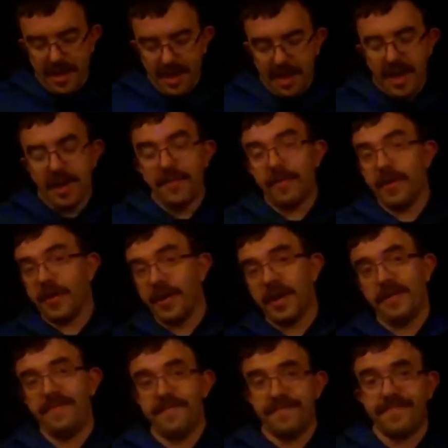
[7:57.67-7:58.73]
And really,
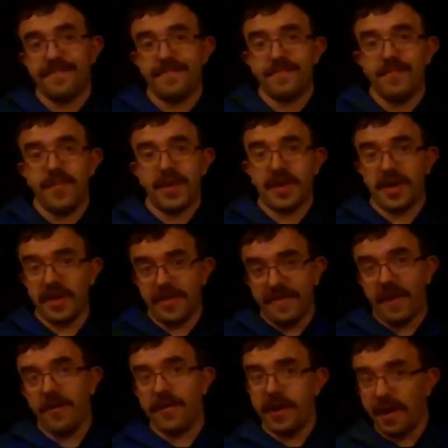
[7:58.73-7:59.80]
because of
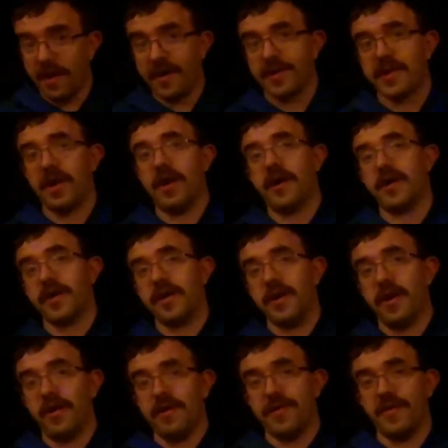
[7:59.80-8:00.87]
ODR Talk,
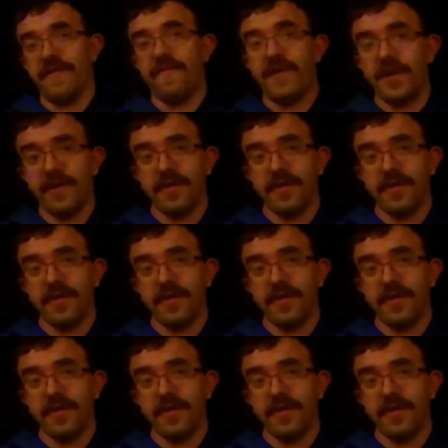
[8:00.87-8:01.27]
y'all in the field